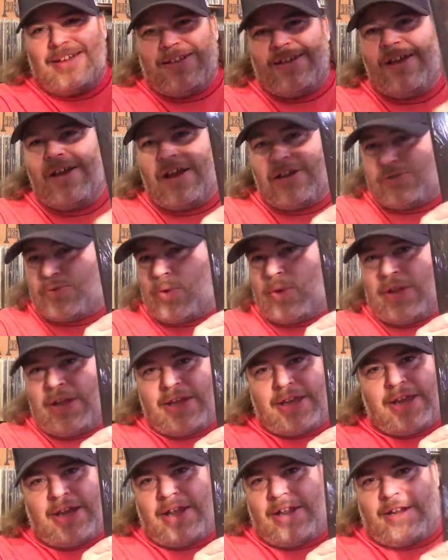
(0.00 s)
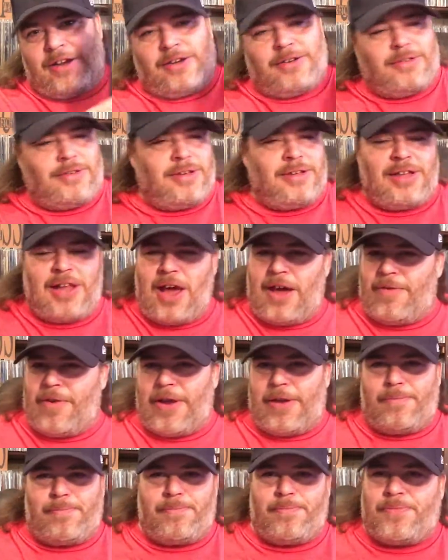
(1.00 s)
It's really killer. Love it.
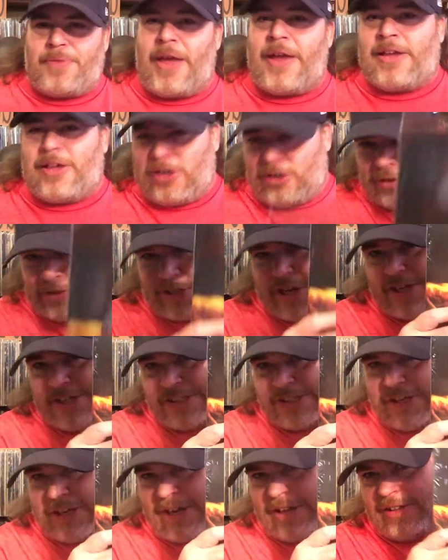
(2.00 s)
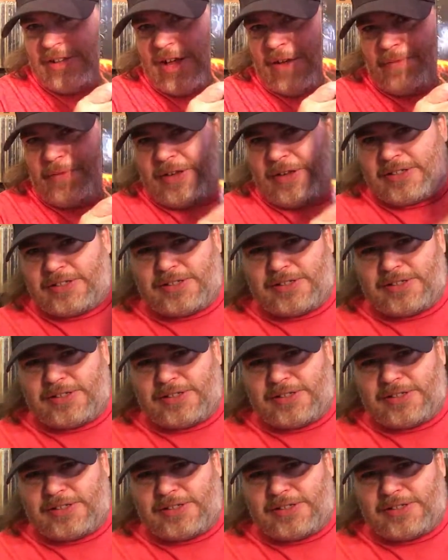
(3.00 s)
Thank you, JC. Love this.